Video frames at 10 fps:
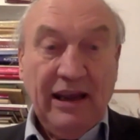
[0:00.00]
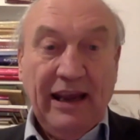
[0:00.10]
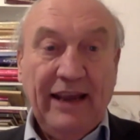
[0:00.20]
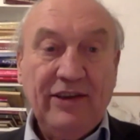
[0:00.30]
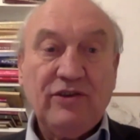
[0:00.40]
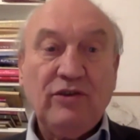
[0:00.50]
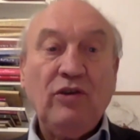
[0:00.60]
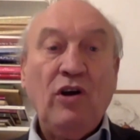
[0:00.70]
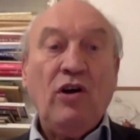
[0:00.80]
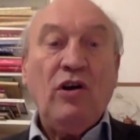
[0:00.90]
And so
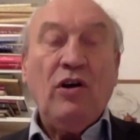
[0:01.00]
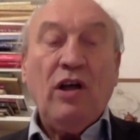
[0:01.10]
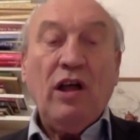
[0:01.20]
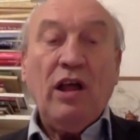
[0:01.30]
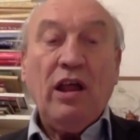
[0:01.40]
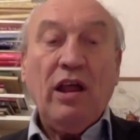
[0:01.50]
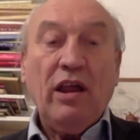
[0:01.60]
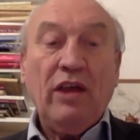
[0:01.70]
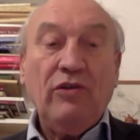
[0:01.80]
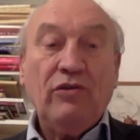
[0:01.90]

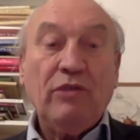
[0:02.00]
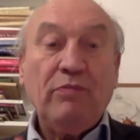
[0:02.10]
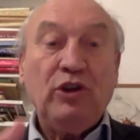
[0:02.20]
you could be